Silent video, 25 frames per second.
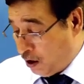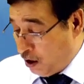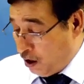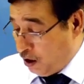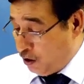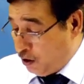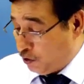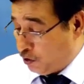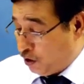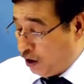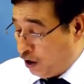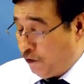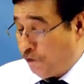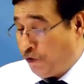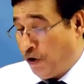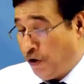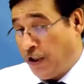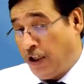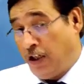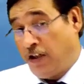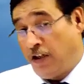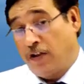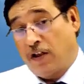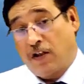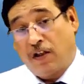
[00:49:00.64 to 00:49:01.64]
So if an
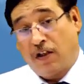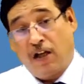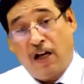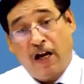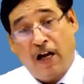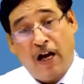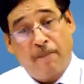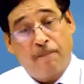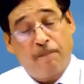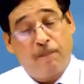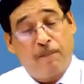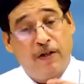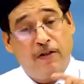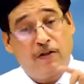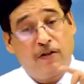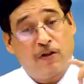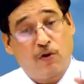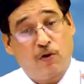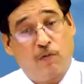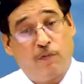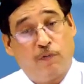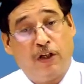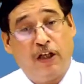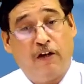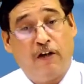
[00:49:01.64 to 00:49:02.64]
entity happens
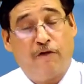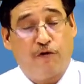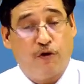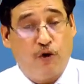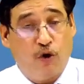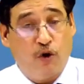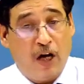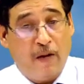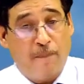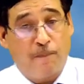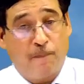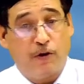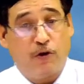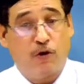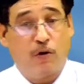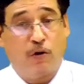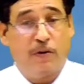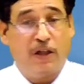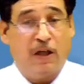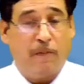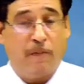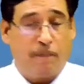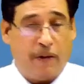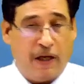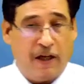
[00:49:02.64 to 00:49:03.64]
to be, if you happen to
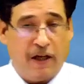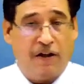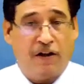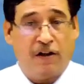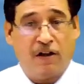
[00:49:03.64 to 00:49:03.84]
be a parent